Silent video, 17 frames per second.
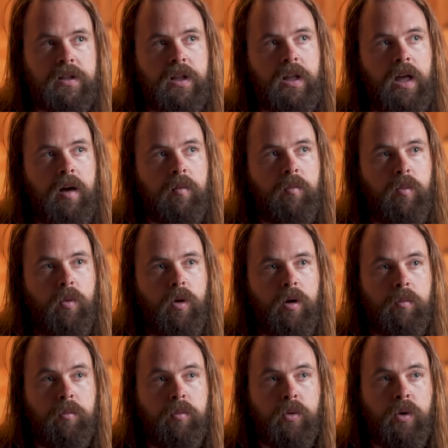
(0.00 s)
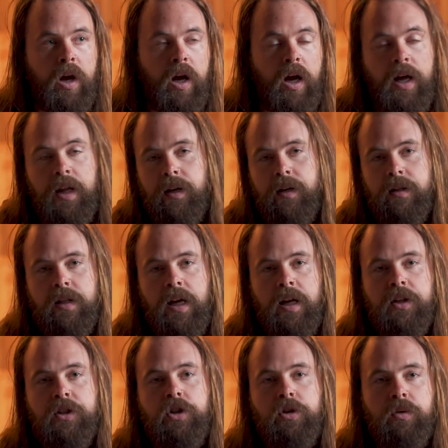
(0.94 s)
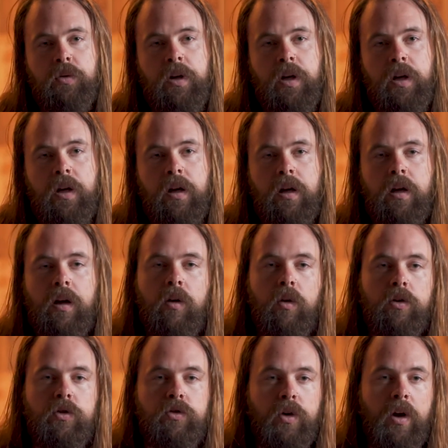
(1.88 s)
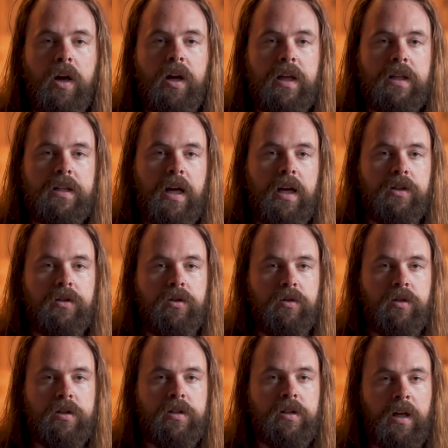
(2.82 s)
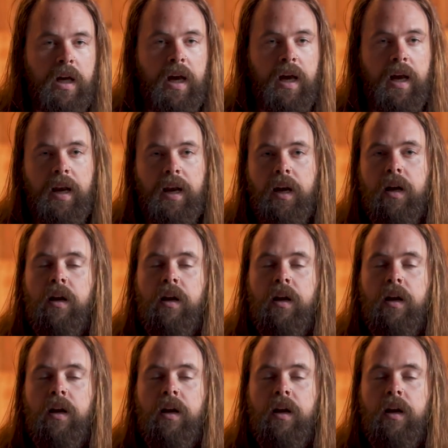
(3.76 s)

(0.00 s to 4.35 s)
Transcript: a lot more broad. Tattooing or drawing a tattoo design